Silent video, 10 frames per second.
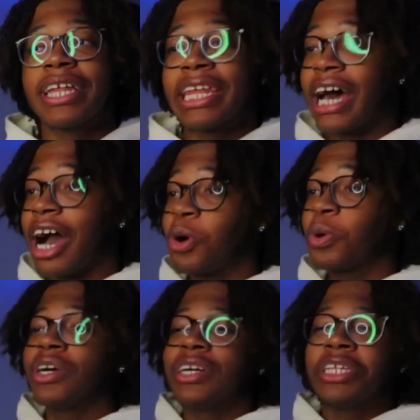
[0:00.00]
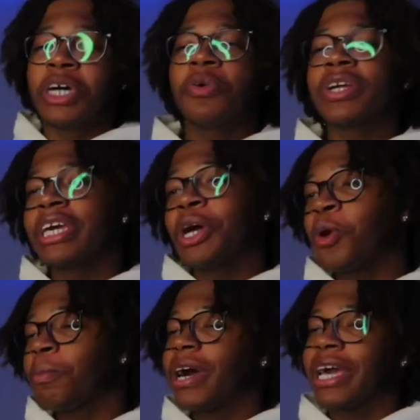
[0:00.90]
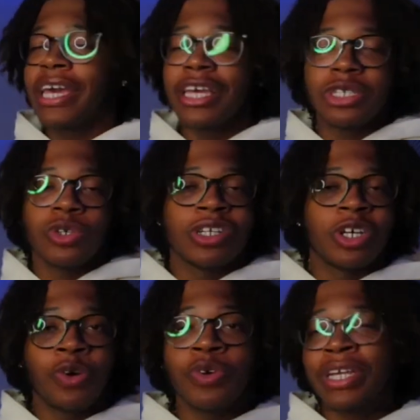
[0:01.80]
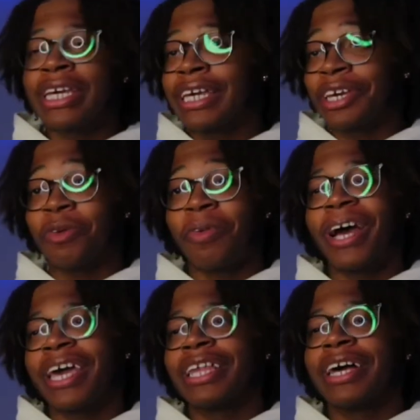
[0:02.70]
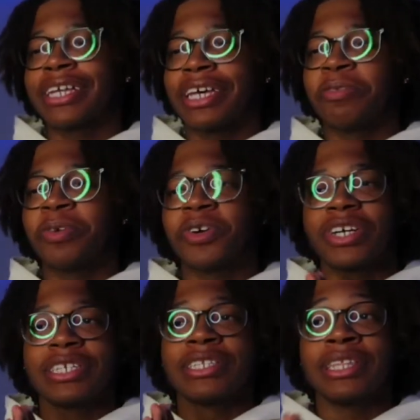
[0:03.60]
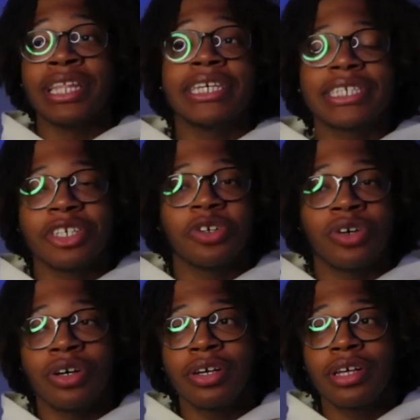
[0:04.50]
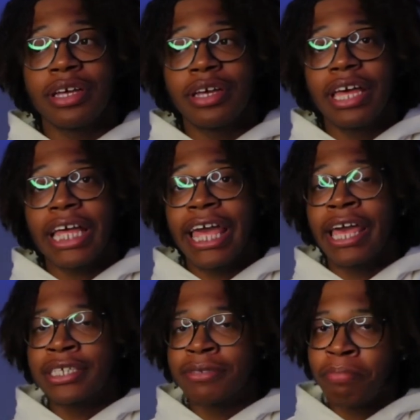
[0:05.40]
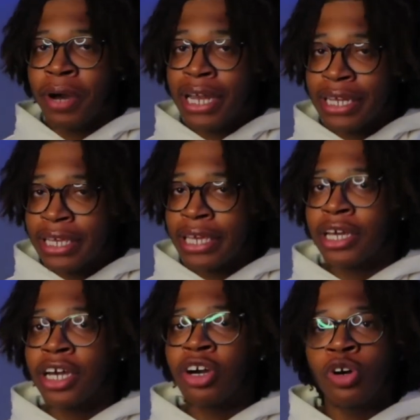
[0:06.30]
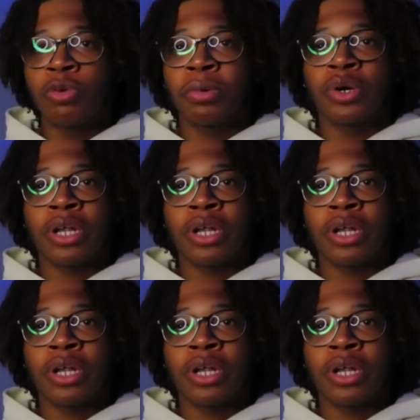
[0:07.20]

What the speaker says: Now, don't get on my head, y'all. Don't even get on my head like that, bro. Because listen, y'all. It's about to get cold, bro.